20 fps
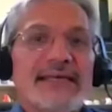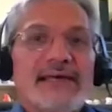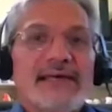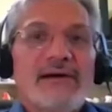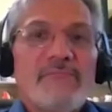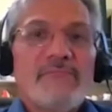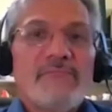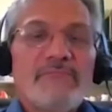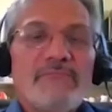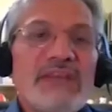
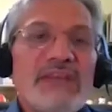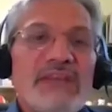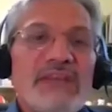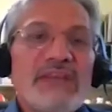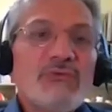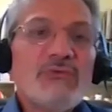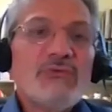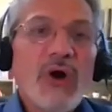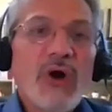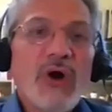
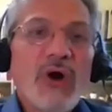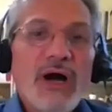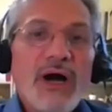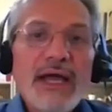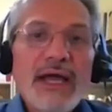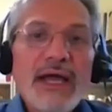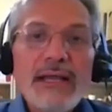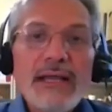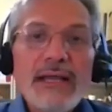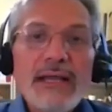meanwhile,
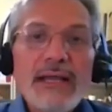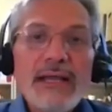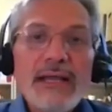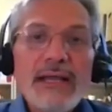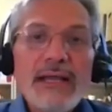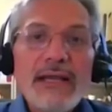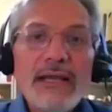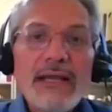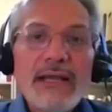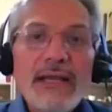
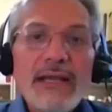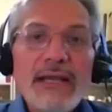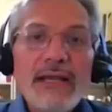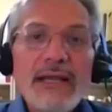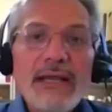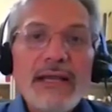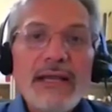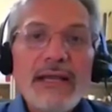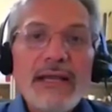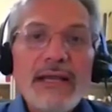while they were
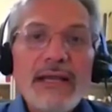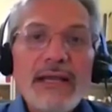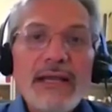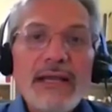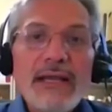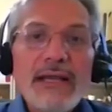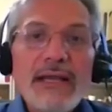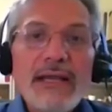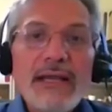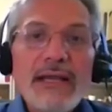these 10
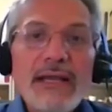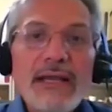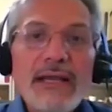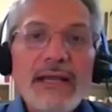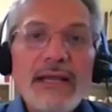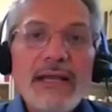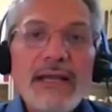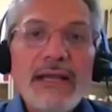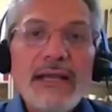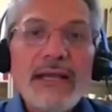years where they
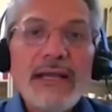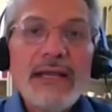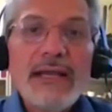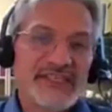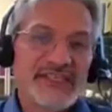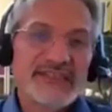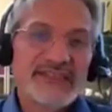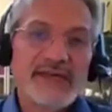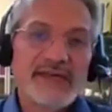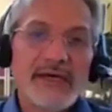
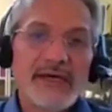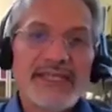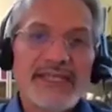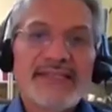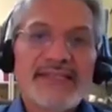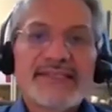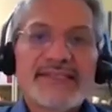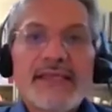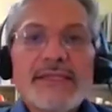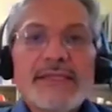operating the
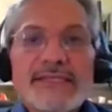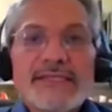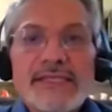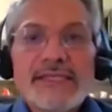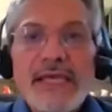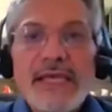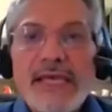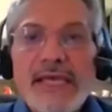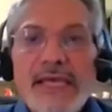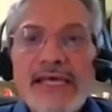DITA
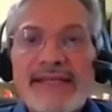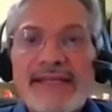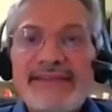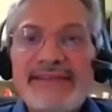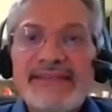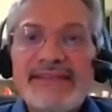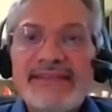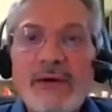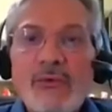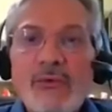instance,
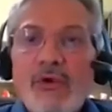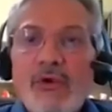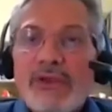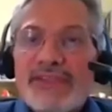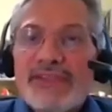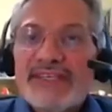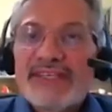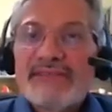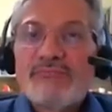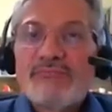DITA
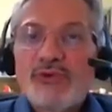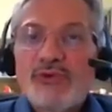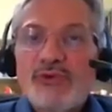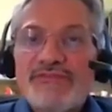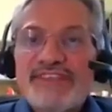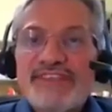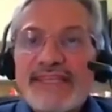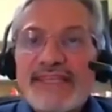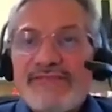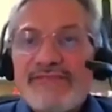world has
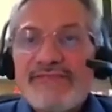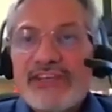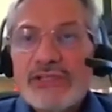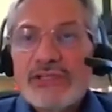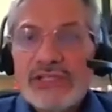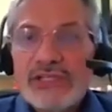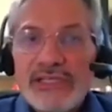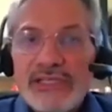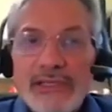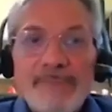improved
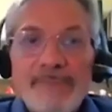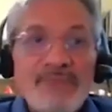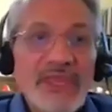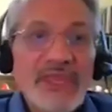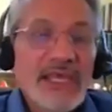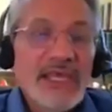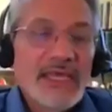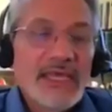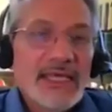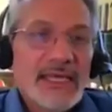significantly.
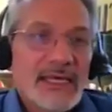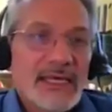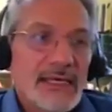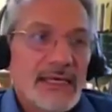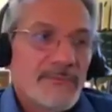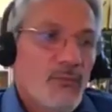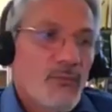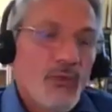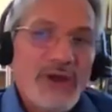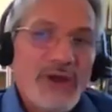
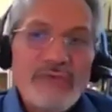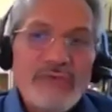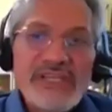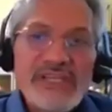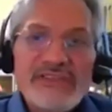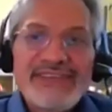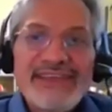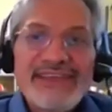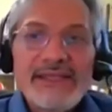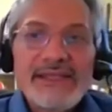when we
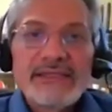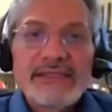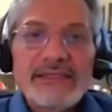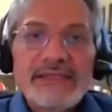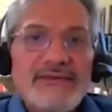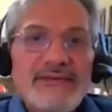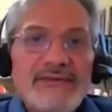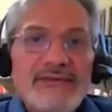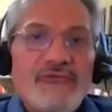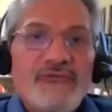attend
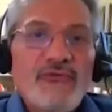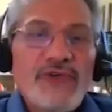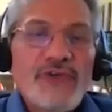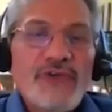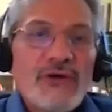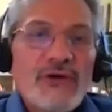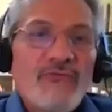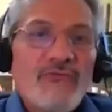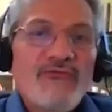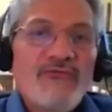3
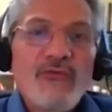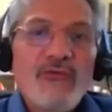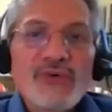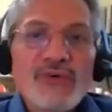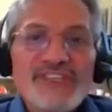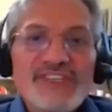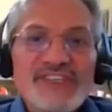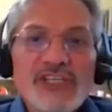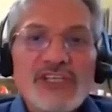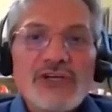or 4
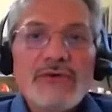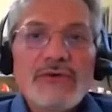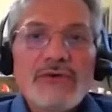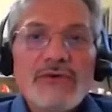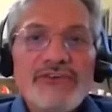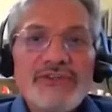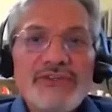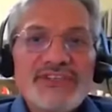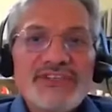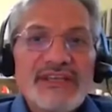such
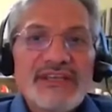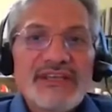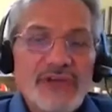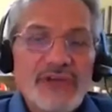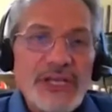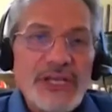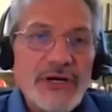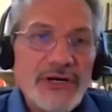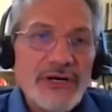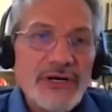conferences every
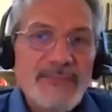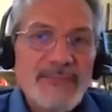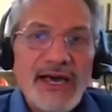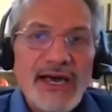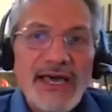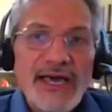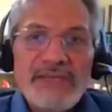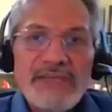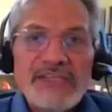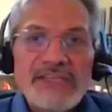year, I
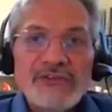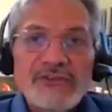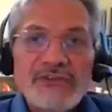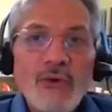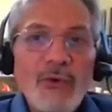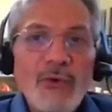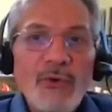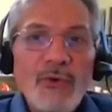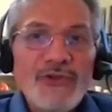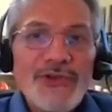mean
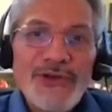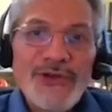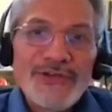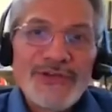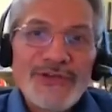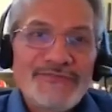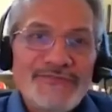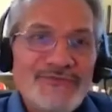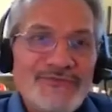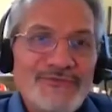normal years,
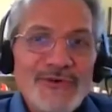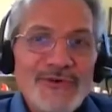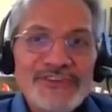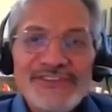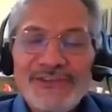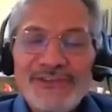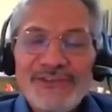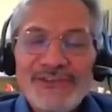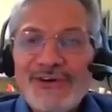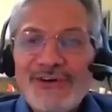of course, not
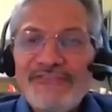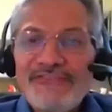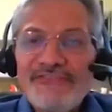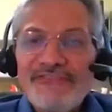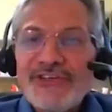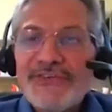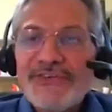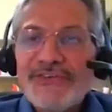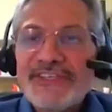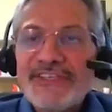COVID
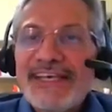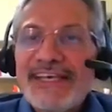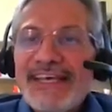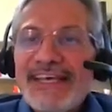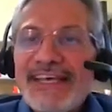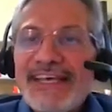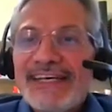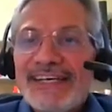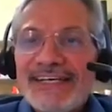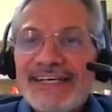years,
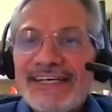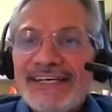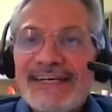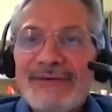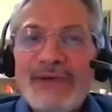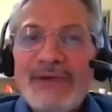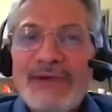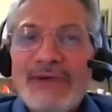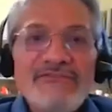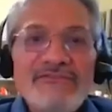we
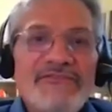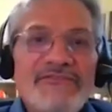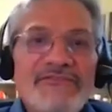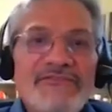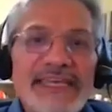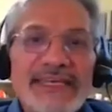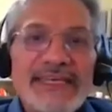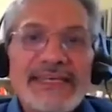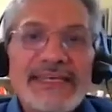have a feeling it's